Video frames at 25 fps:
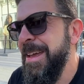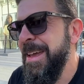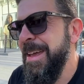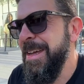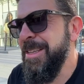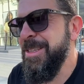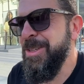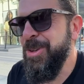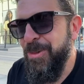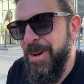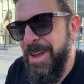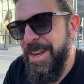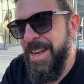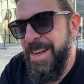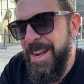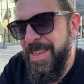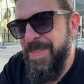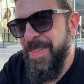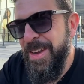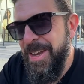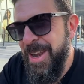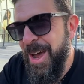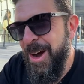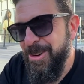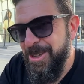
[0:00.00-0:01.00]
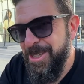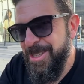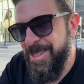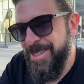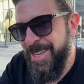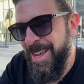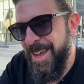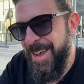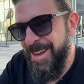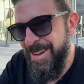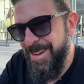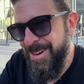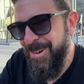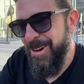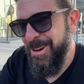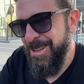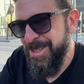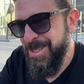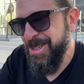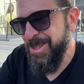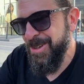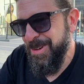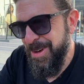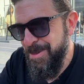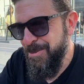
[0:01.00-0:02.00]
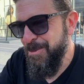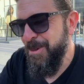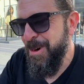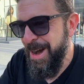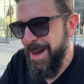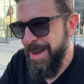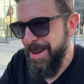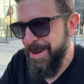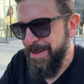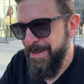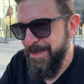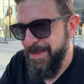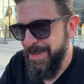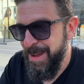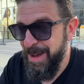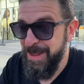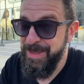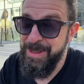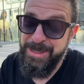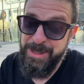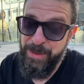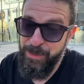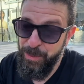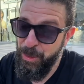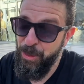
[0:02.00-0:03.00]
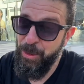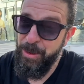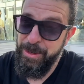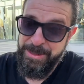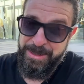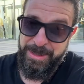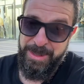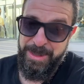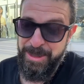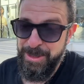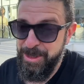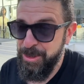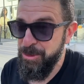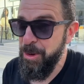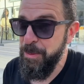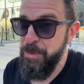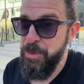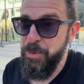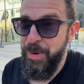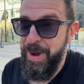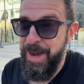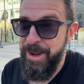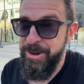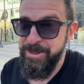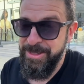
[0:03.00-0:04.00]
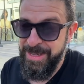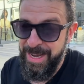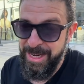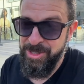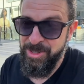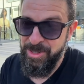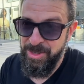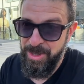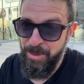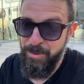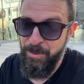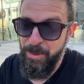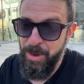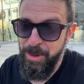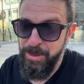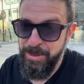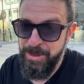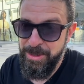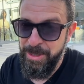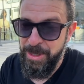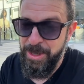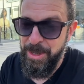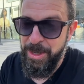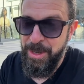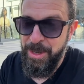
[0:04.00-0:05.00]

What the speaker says: It's written in the notes, Nord Stream 1, unless of course the script writers actually wrote